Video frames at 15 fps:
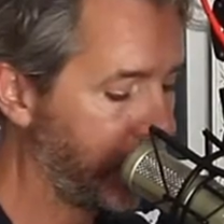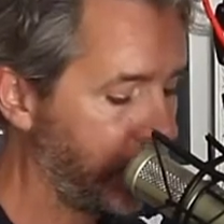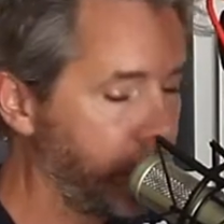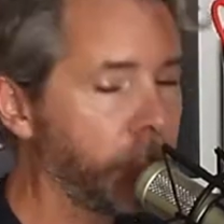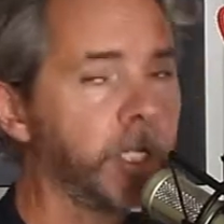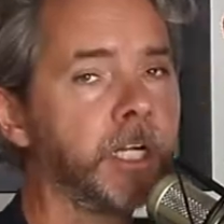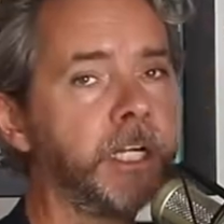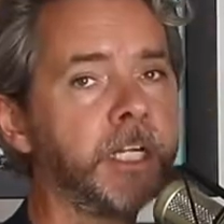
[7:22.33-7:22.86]

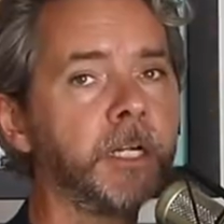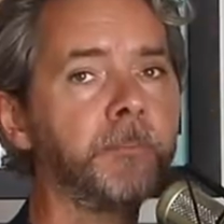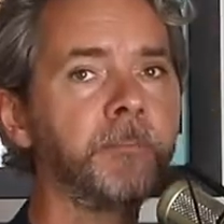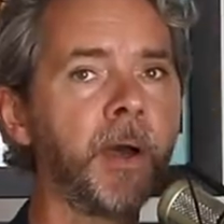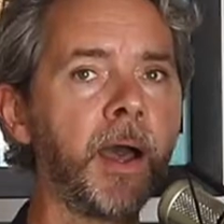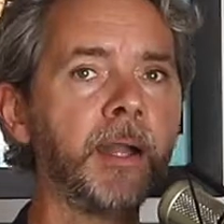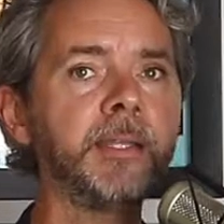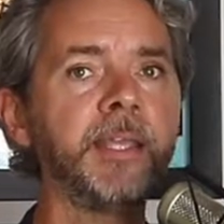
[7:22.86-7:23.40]
You're going to need a
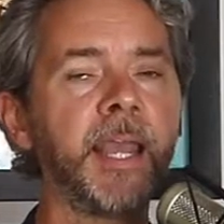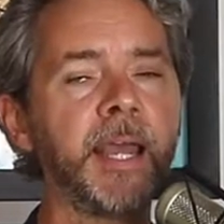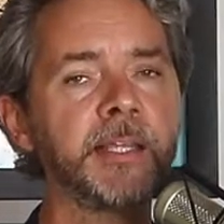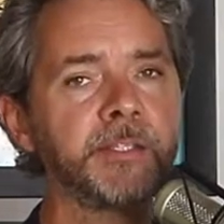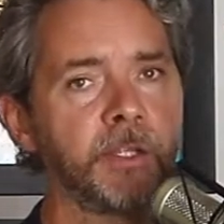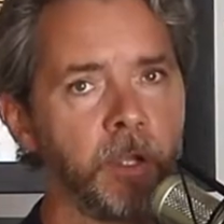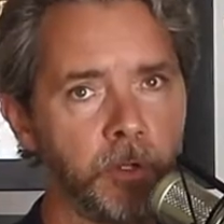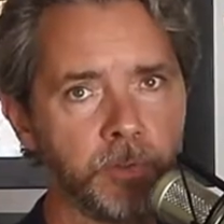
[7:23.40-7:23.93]

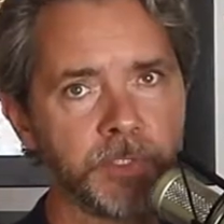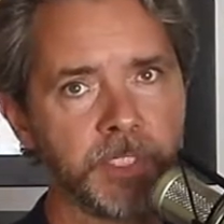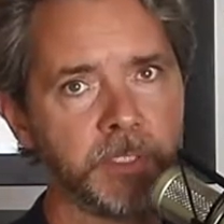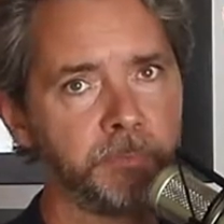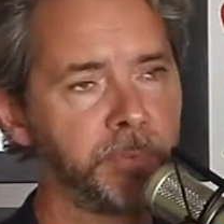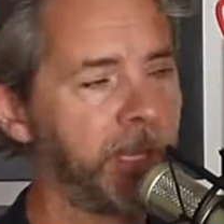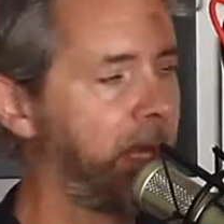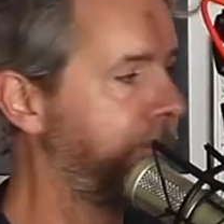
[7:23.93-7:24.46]
podcast
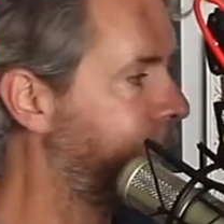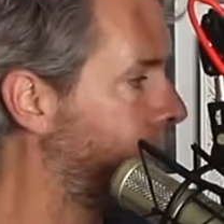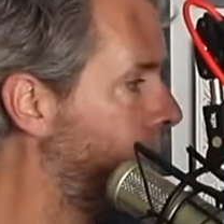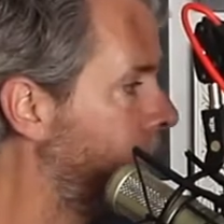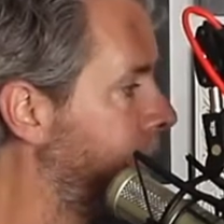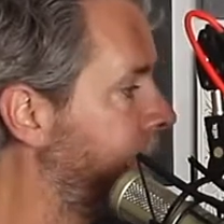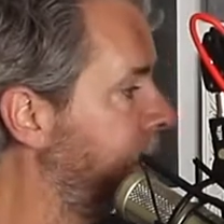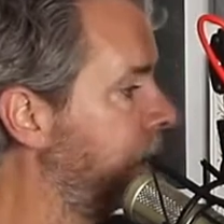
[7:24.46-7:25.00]
hosting
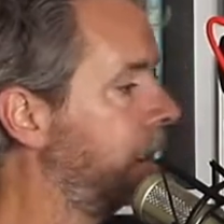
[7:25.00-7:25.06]
platform.